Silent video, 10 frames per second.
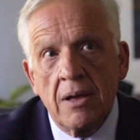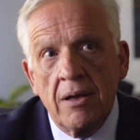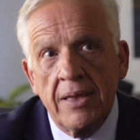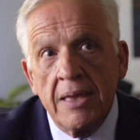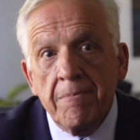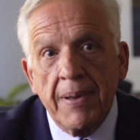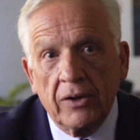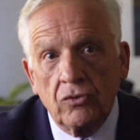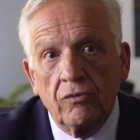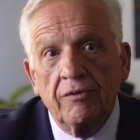uh,
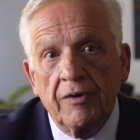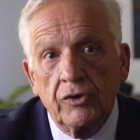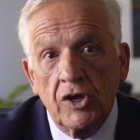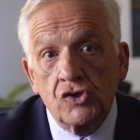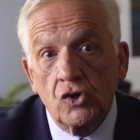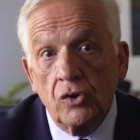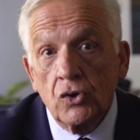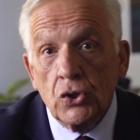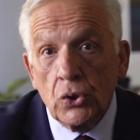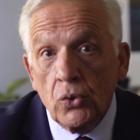impact of the
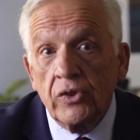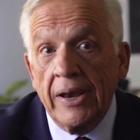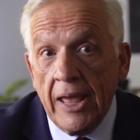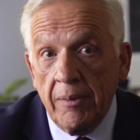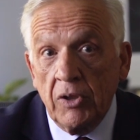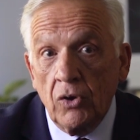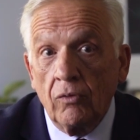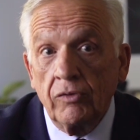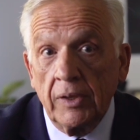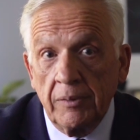foundation through the naming
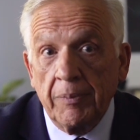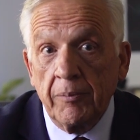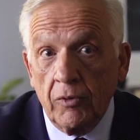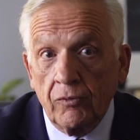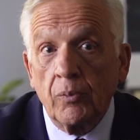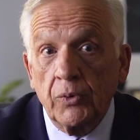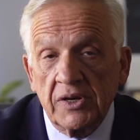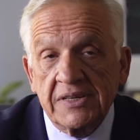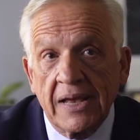of the Department of Computer